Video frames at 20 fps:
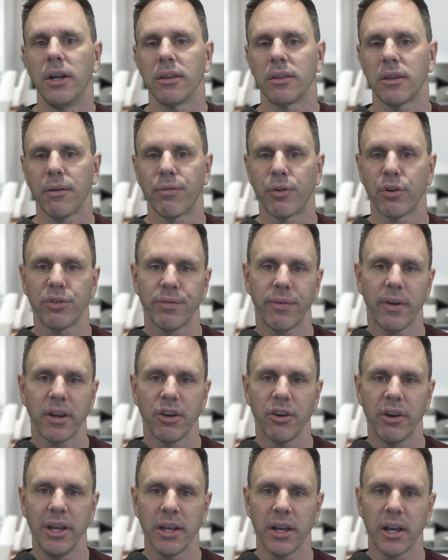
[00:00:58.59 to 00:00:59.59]
diversify
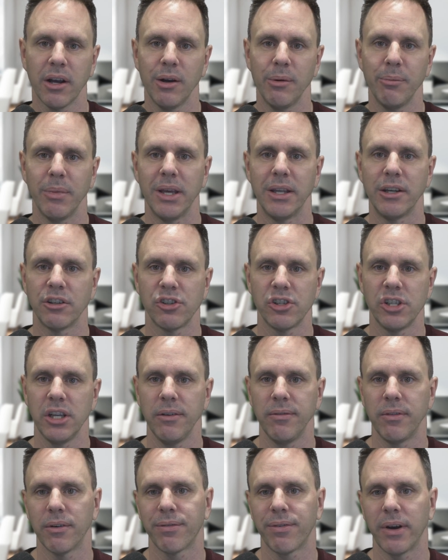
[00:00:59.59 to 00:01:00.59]
your income, and achieve
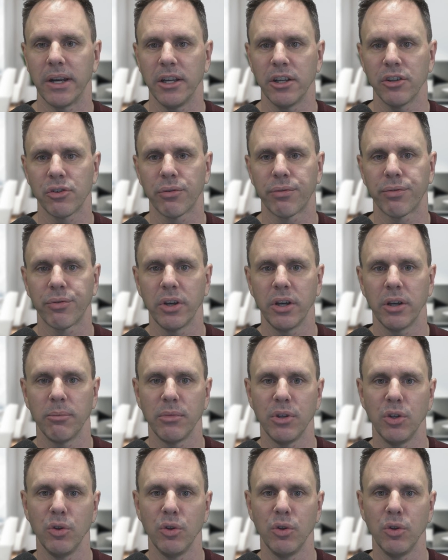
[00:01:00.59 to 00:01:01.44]
the financial freedom you